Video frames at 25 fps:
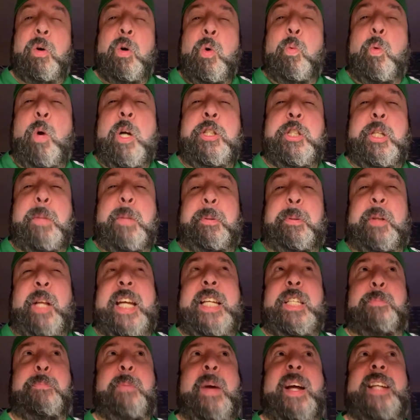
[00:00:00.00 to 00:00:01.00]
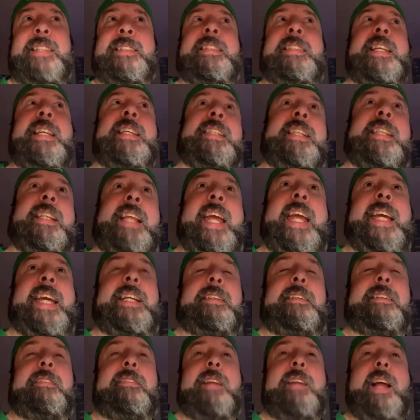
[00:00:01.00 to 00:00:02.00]
once you place bets this
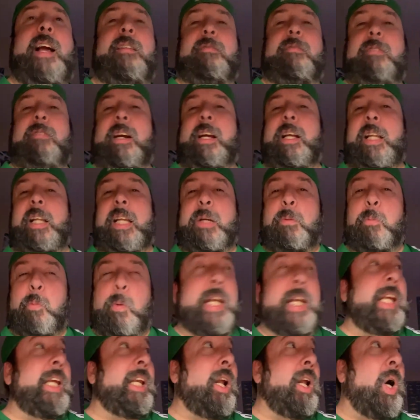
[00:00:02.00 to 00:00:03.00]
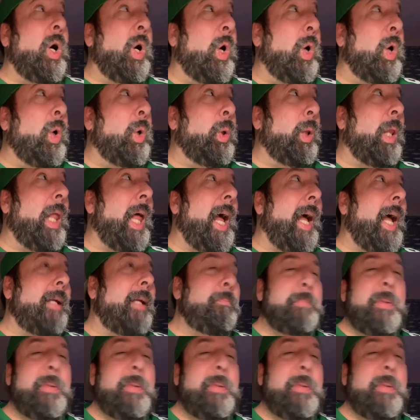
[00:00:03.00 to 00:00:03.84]
late, you're not really winning a whole lot.